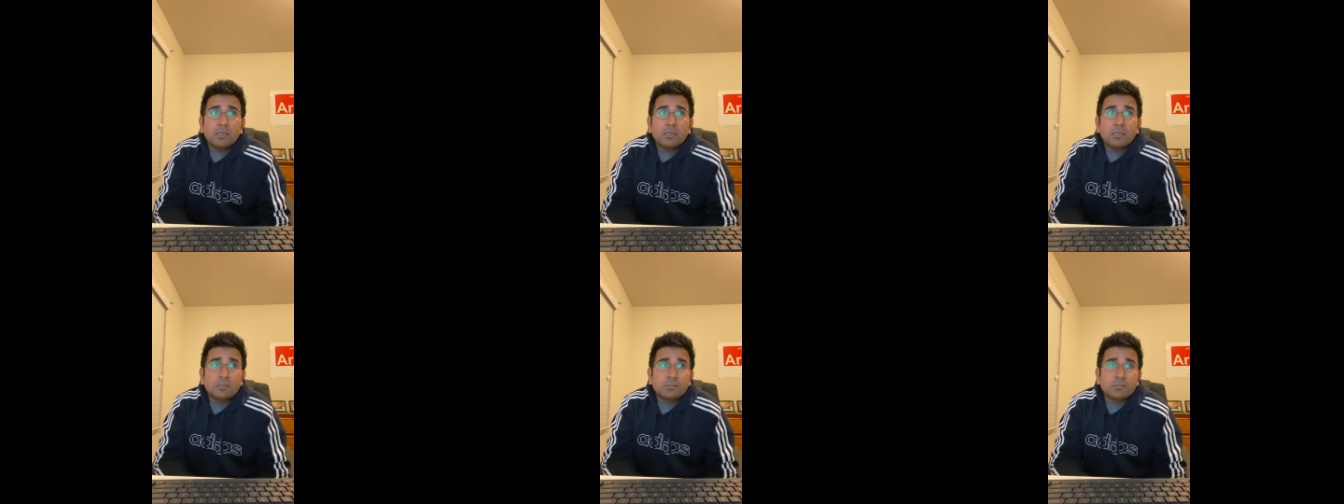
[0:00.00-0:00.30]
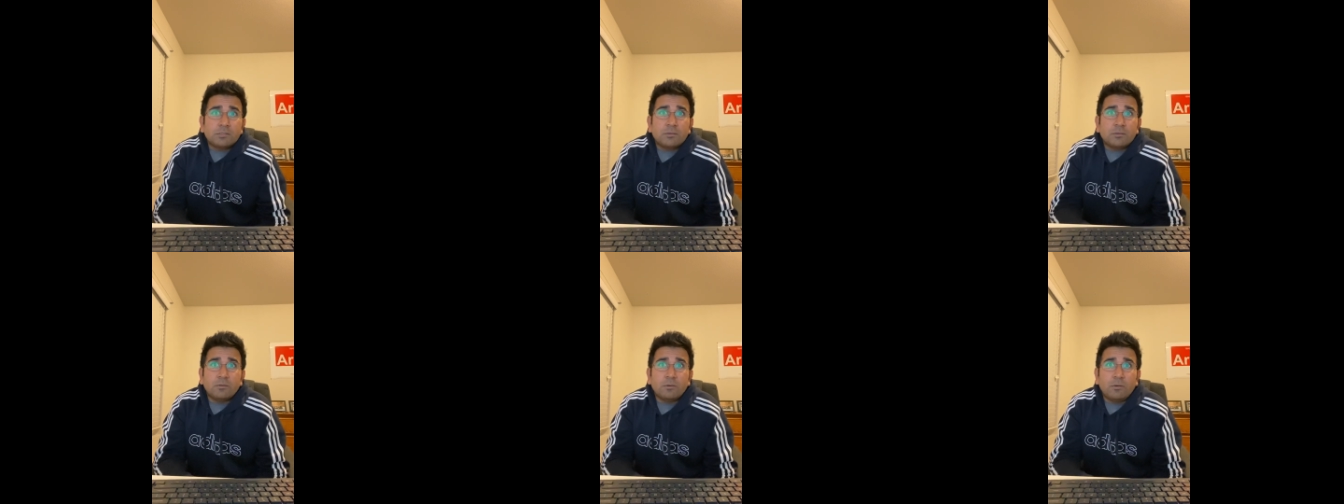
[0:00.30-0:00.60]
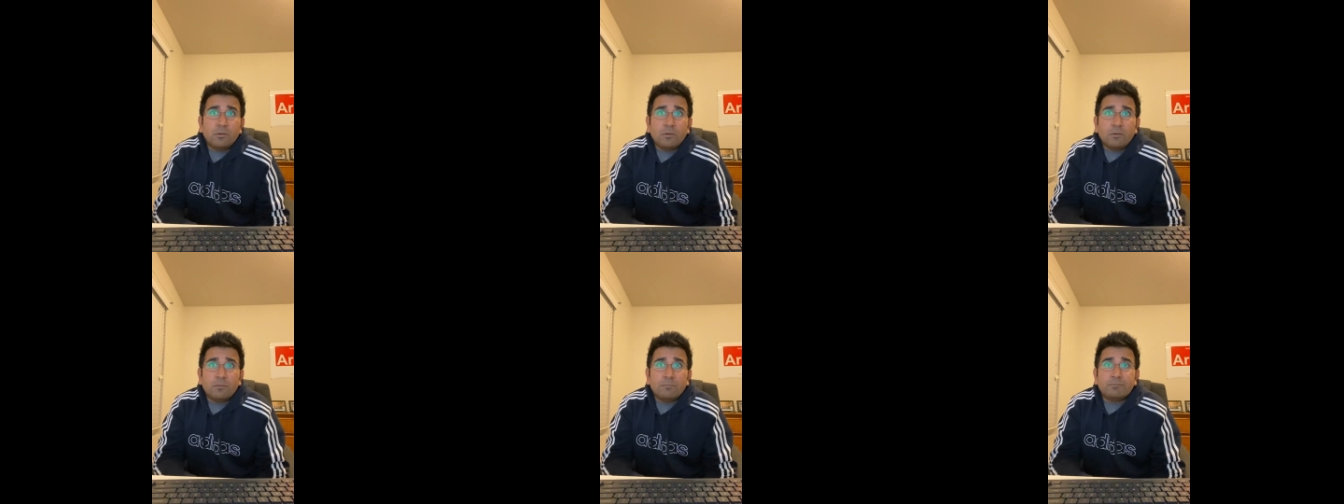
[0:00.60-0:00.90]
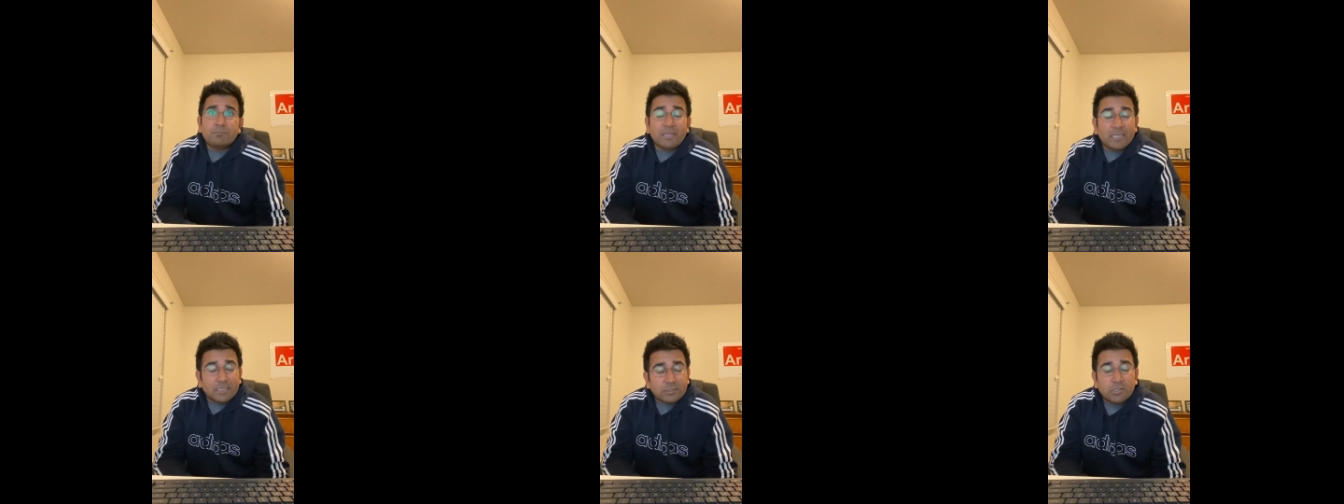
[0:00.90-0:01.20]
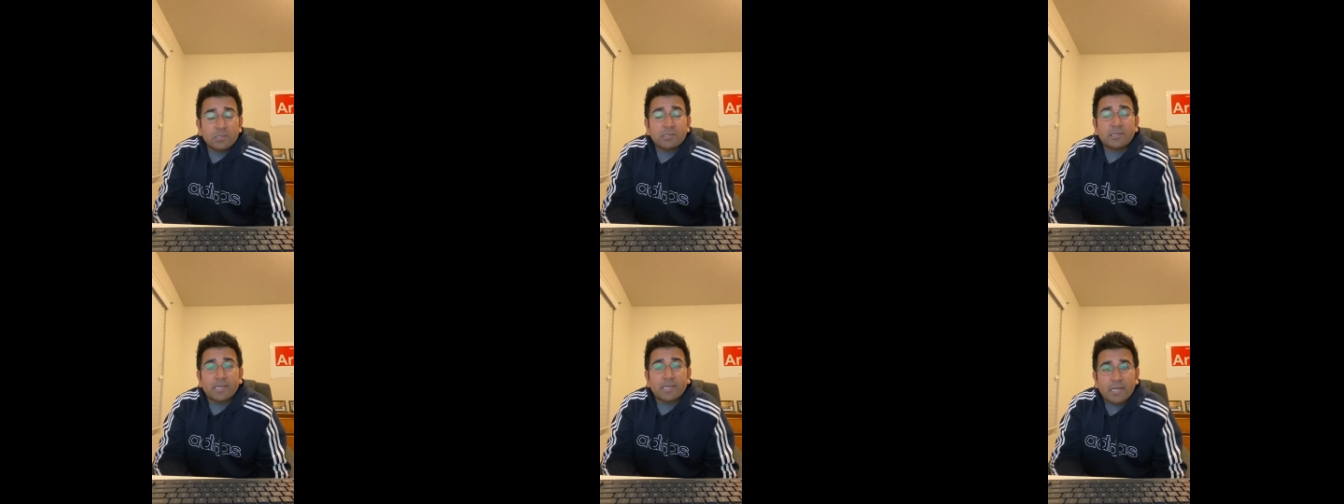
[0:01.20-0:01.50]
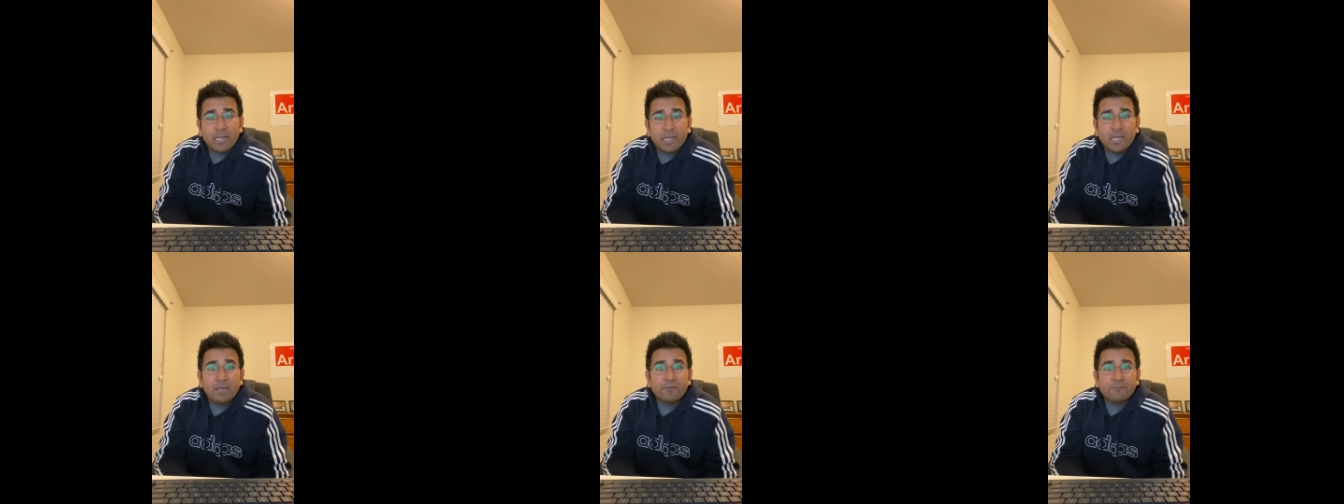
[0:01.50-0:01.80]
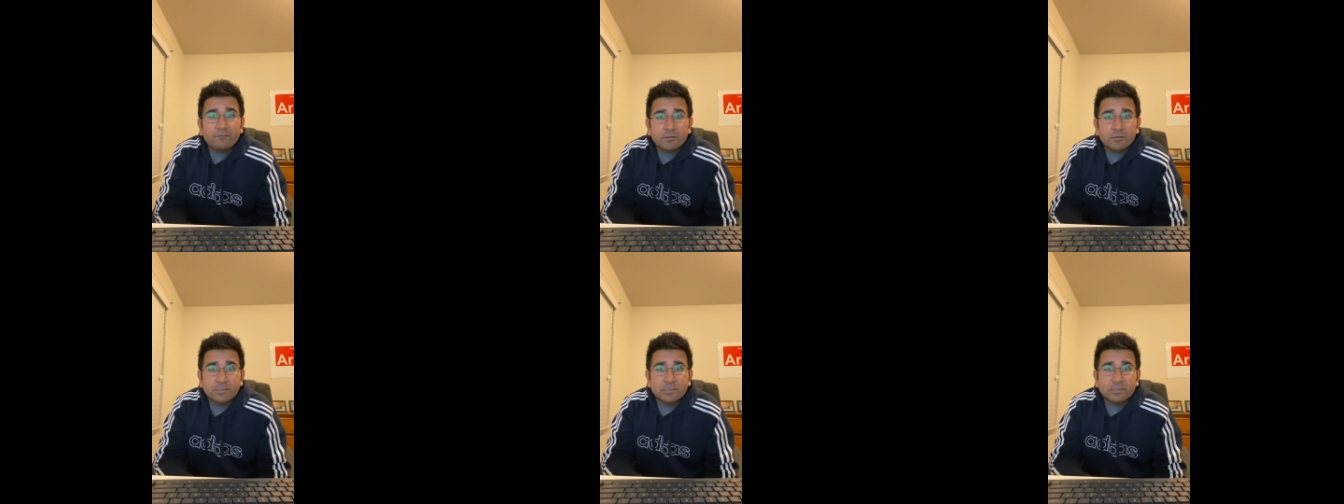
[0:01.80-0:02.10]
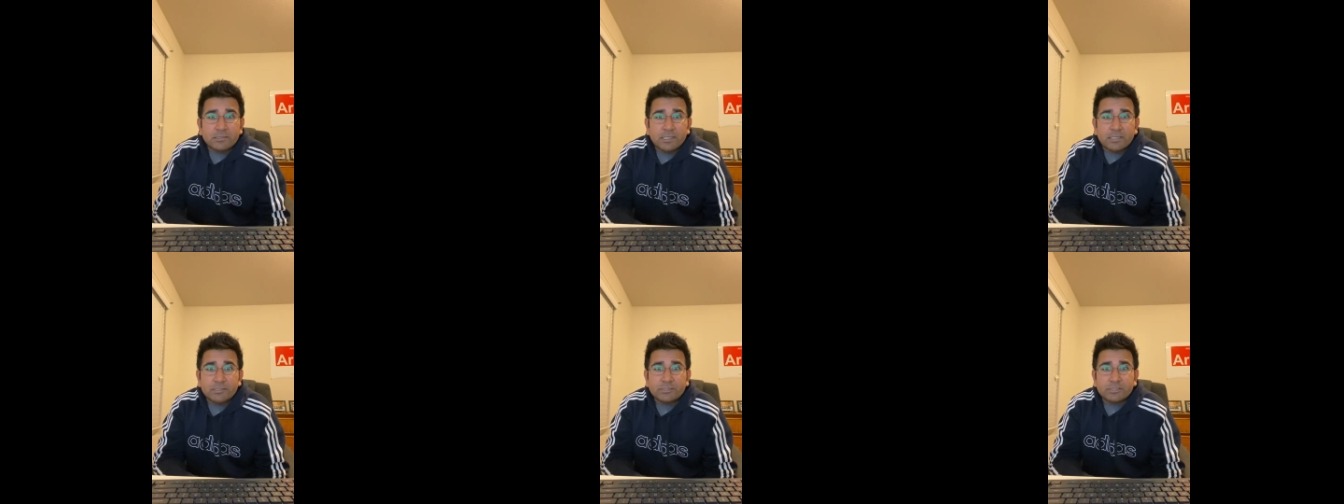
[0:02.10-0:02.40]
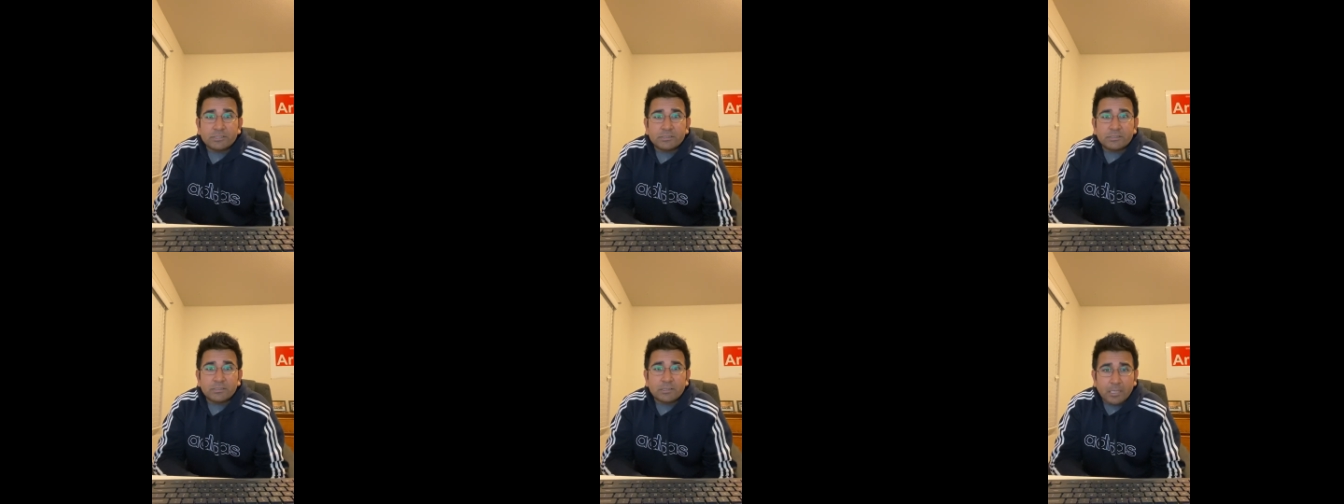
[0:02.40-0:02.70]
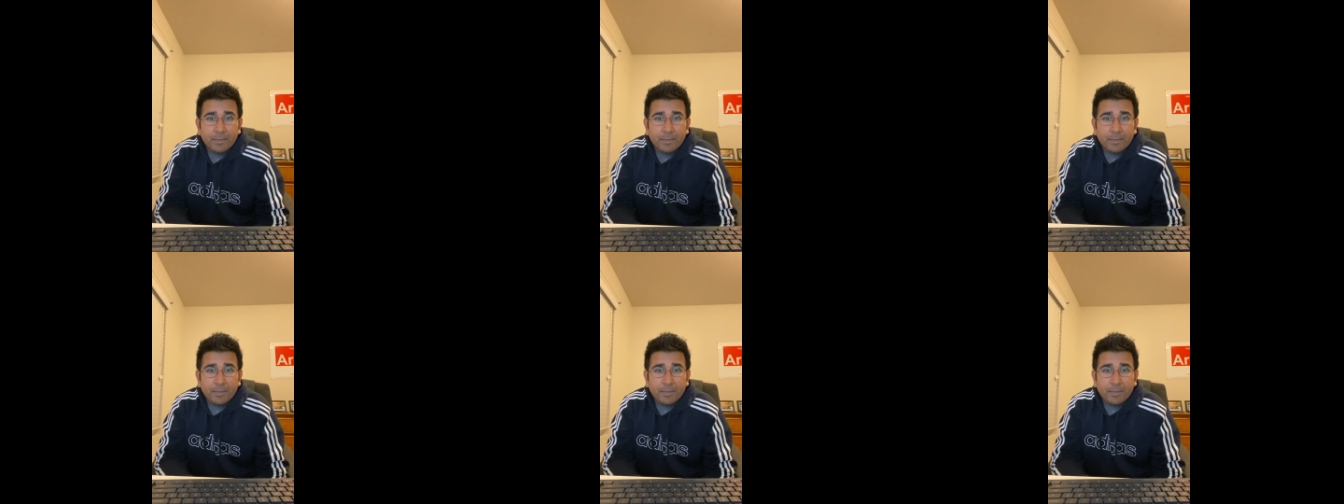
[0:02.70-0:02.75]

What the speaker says: So that's all that I have for this edition.